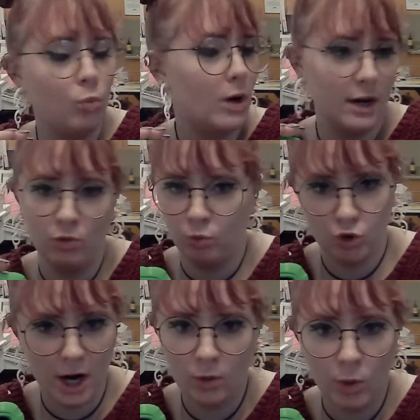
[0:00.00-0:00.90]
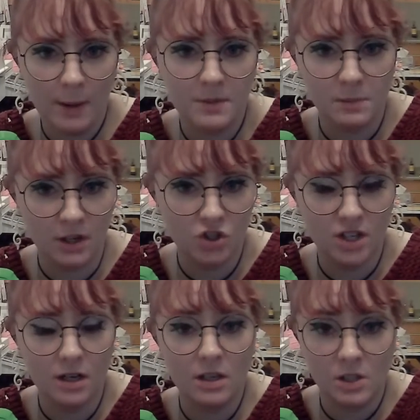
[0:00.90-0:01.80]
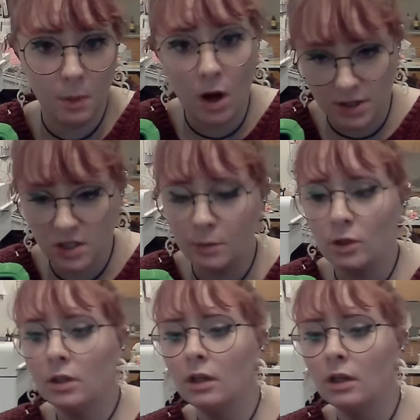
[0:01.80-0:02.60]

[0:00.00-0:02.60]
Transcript: kind of try to wipe as much data as possible,